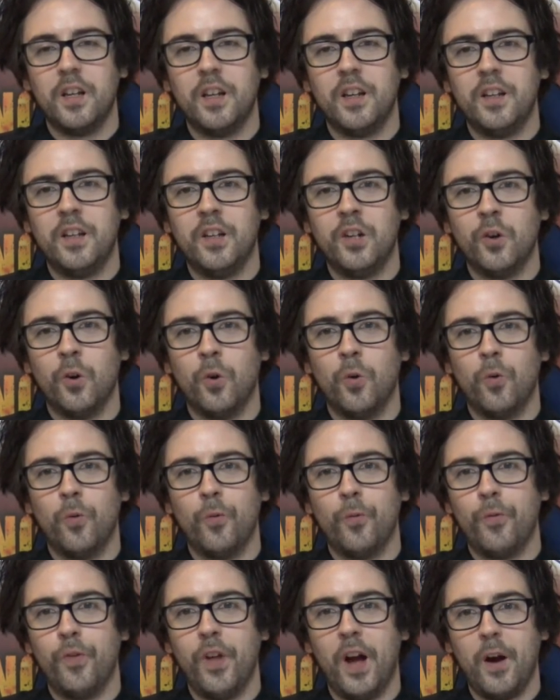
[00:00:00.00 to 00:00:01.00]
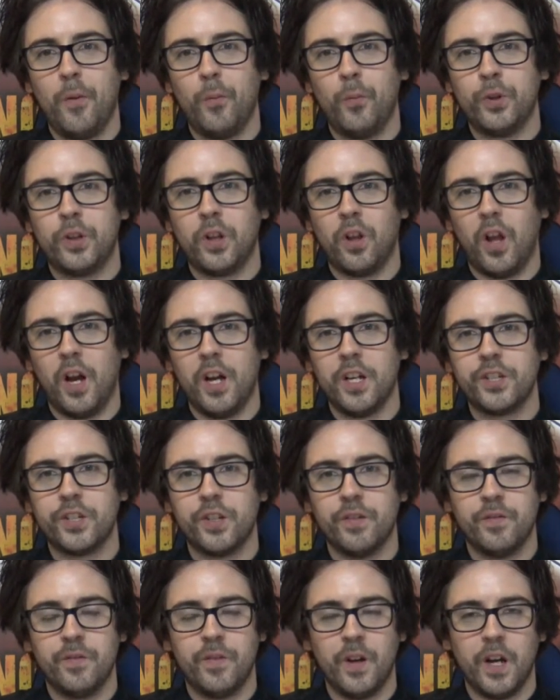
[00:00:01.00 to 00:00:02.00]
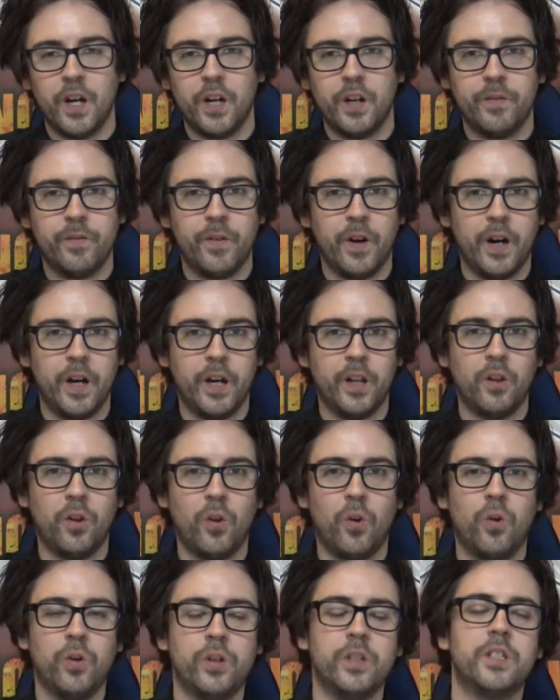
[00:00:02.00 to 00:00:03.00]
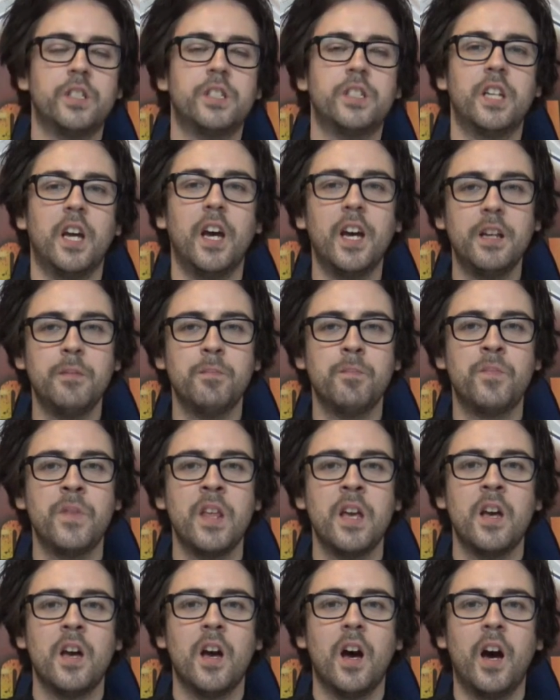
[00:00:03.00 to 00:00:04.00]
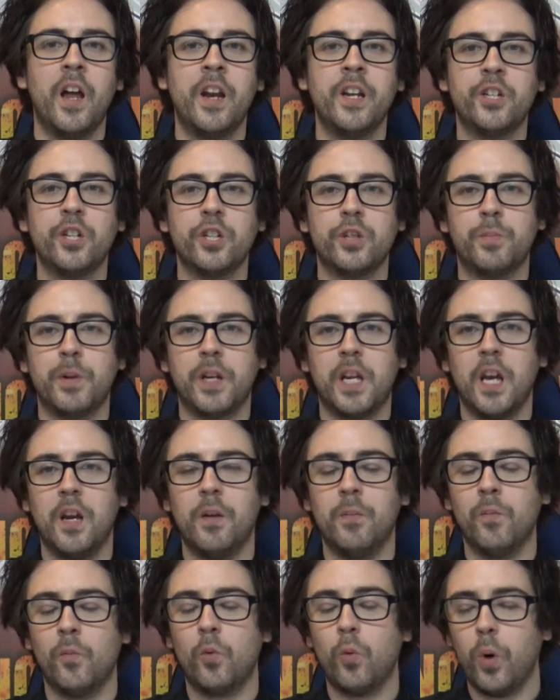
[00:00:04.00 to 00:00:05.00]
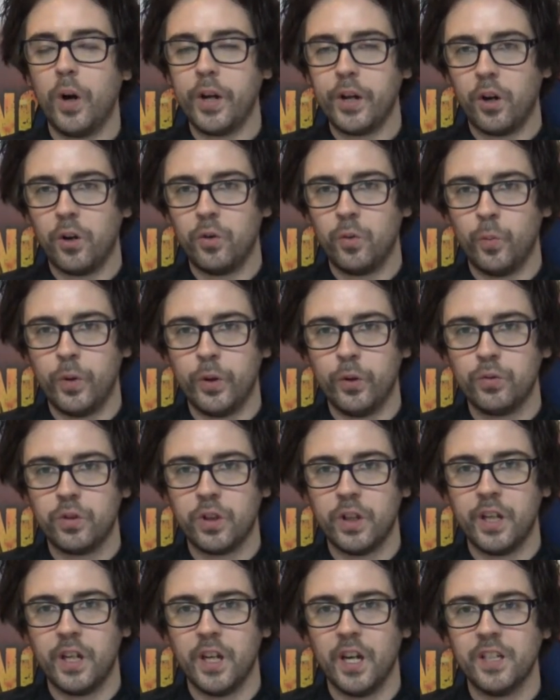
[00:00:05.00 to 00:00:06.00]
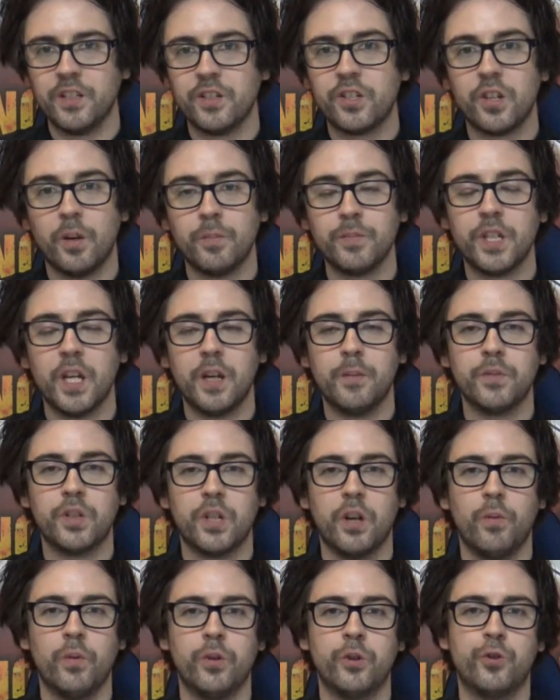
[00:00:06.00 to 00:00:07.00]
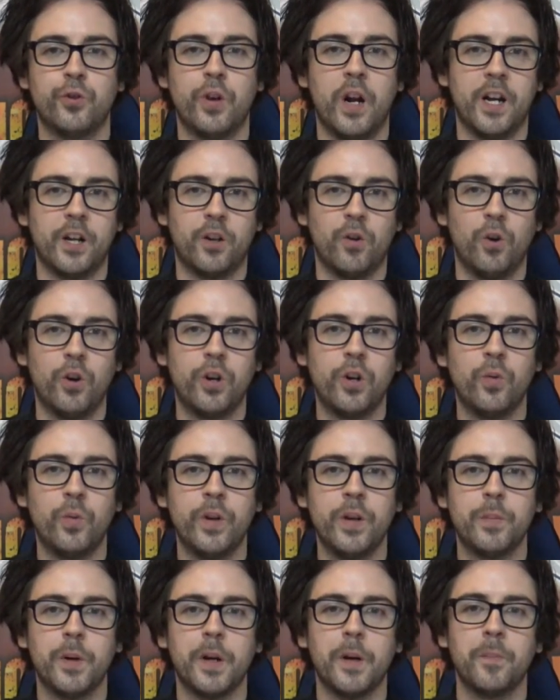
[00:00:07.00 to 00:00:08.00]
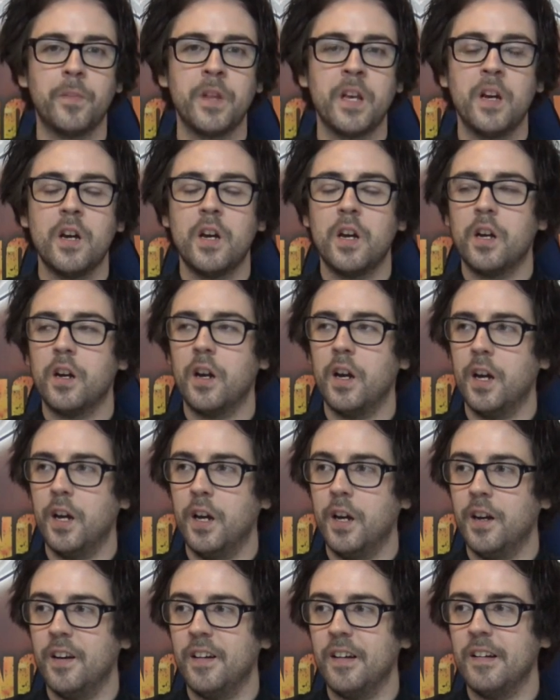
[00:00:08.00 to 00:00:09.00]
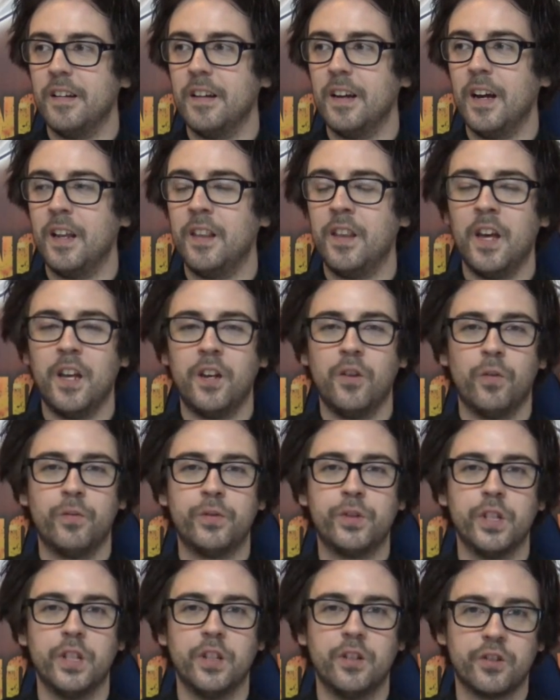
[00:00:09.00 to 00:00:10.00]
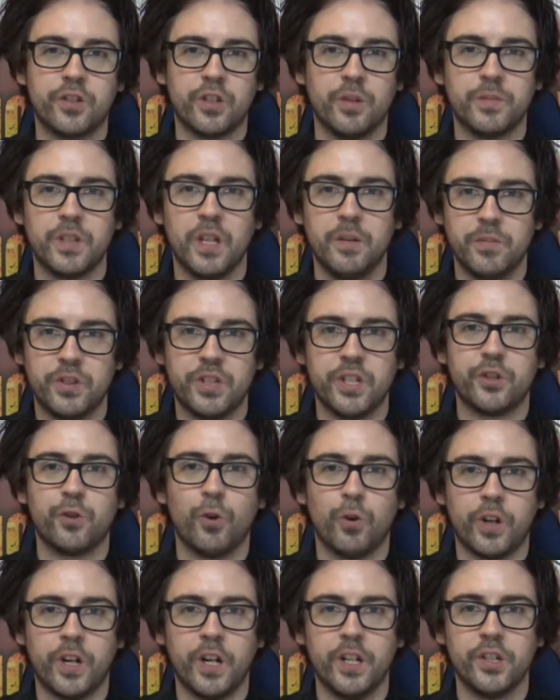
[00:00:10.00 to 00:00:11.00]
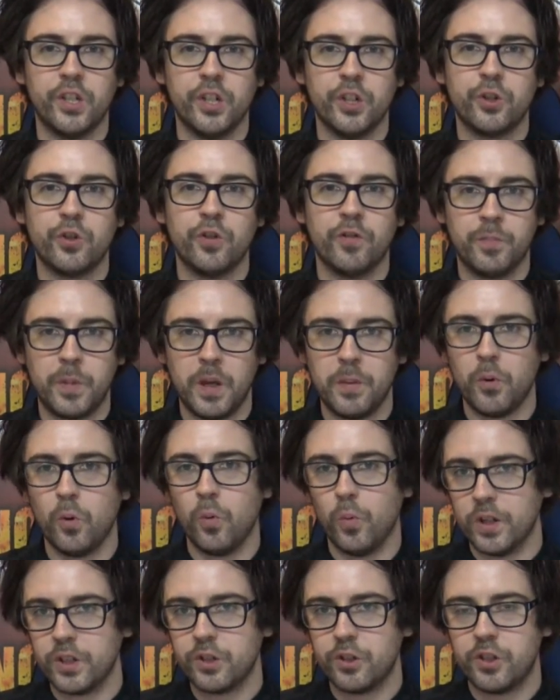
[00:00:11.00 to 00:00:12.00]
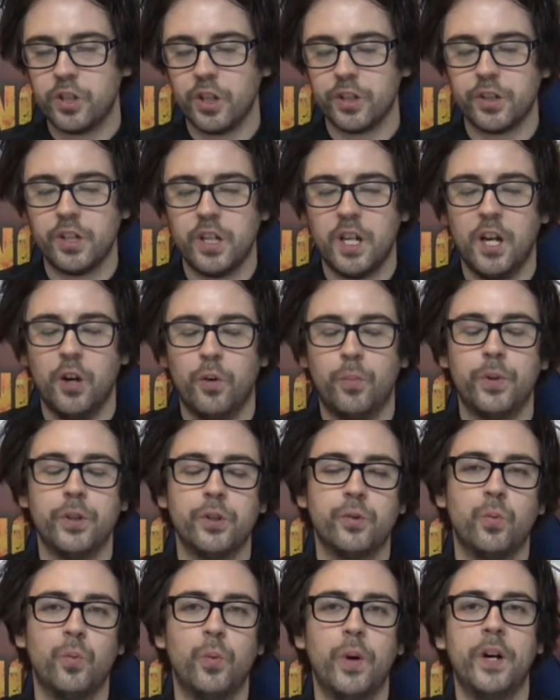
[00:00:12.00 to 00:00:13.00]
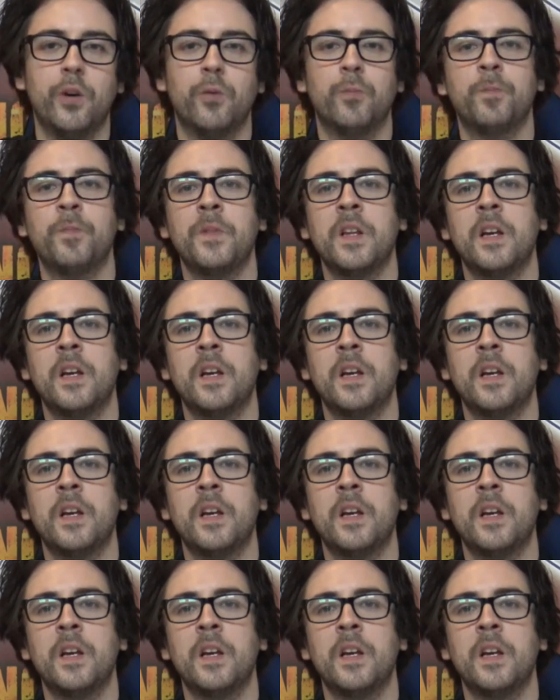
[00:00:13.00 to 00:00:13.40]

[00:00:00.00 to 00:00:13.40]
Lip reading: you know, that would last a very, very long time. And it just became quite unwieldy, and sometimes it would drag on a wee bit. And then obviously there's sometimes disorganisation of people, which doesn't help as well.